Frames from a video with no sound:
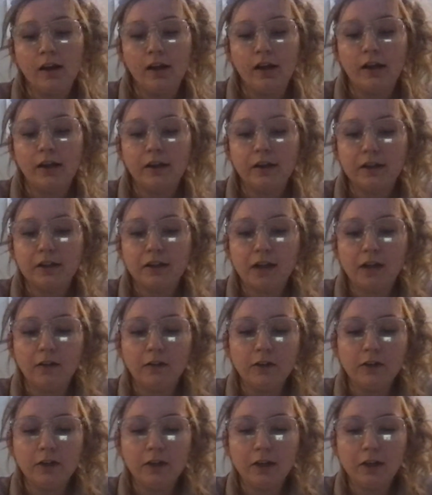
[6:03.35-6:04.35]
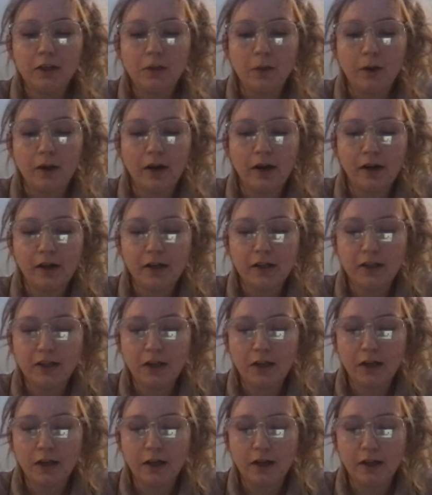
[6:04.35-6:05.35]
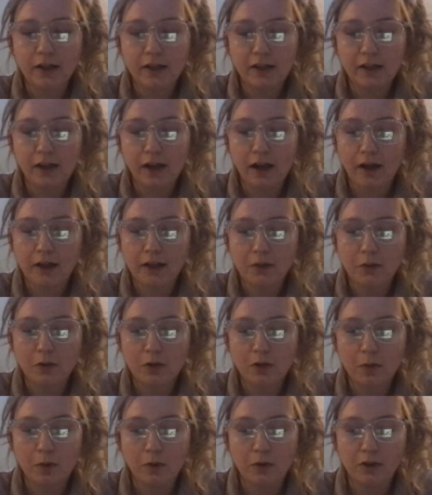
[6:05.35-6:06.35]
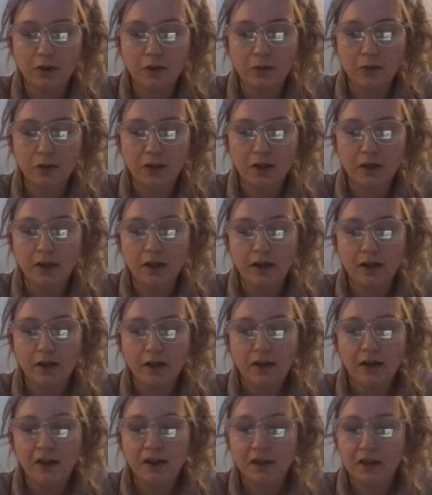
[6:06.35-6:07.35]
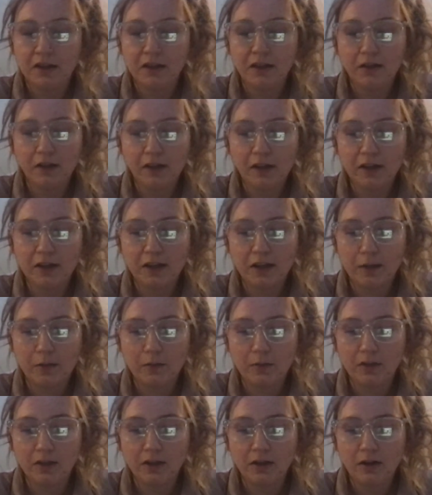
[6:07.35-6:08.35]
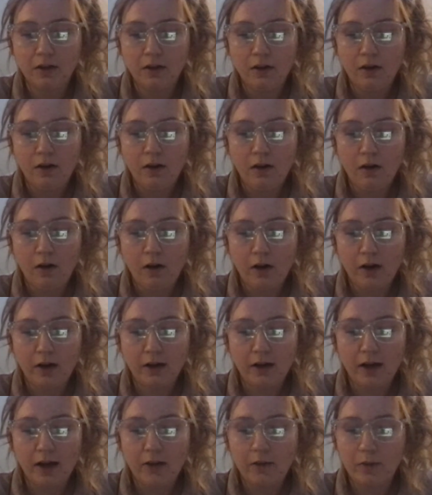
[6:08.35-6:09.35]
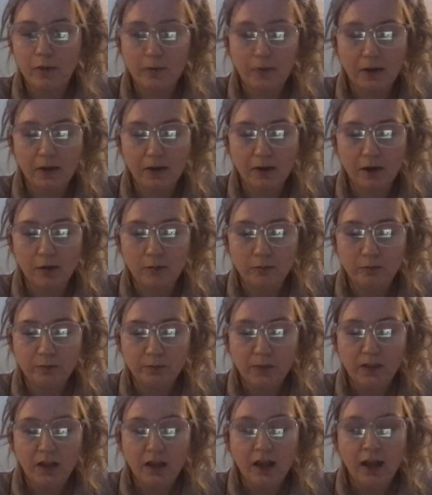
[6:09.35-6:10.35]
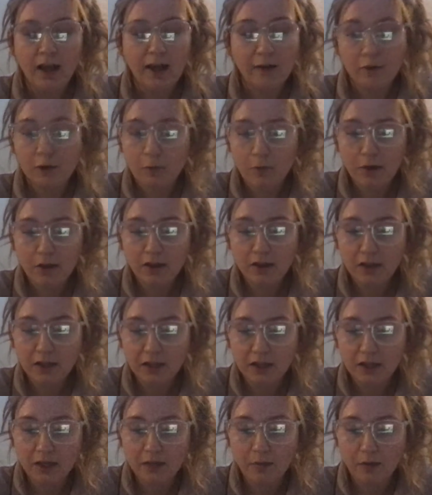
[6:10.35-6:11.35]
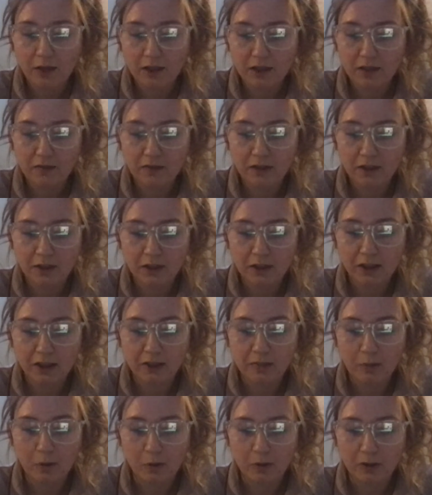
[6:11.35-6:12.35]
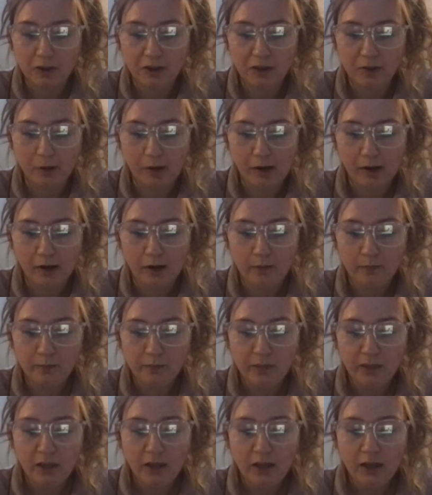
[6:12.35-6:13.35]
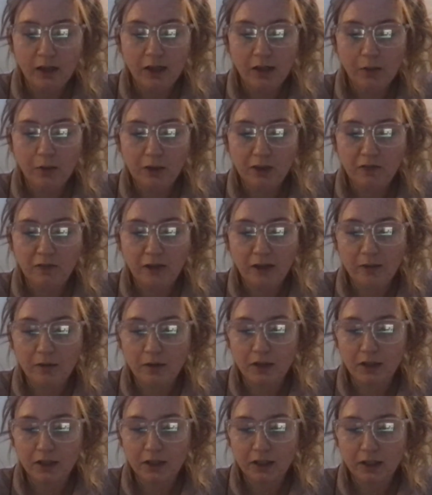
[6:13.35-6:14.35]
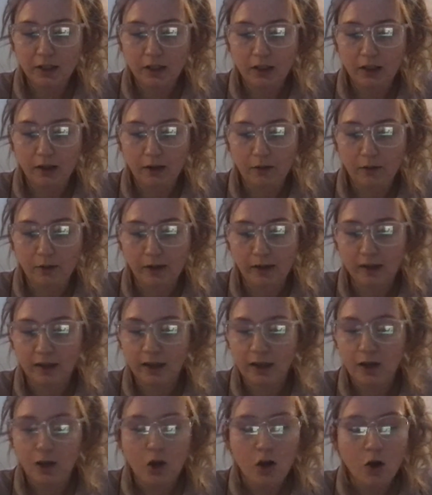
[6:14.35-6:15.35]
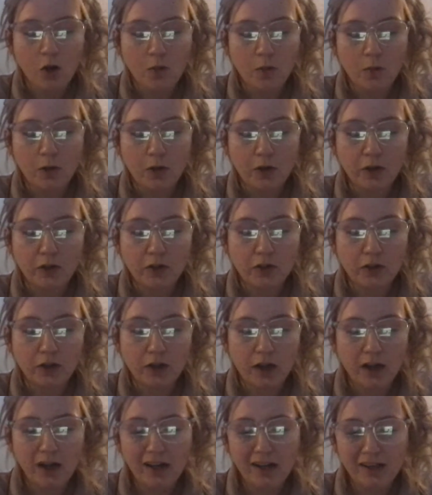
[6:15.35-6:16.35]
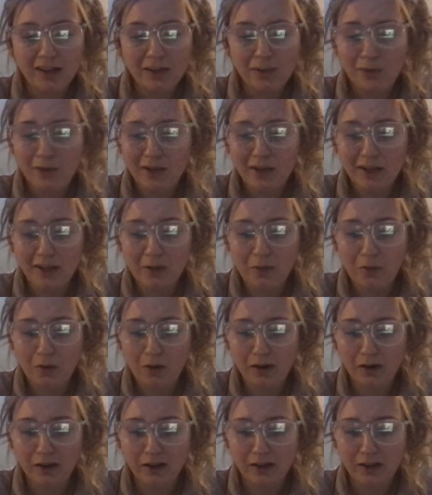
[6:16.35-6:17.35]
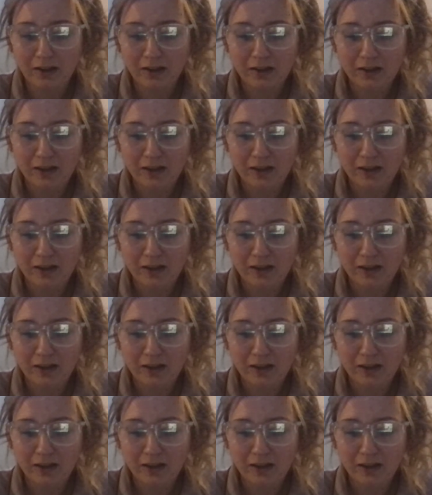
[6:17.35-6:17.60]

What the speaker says: In Silverton Square, he saw a kiosk where the poster with his and Lena's names on it had been pinned up. Everyone in the city must have seen these posters by now. He was famous, he thought wryly, but not in the way he wanted.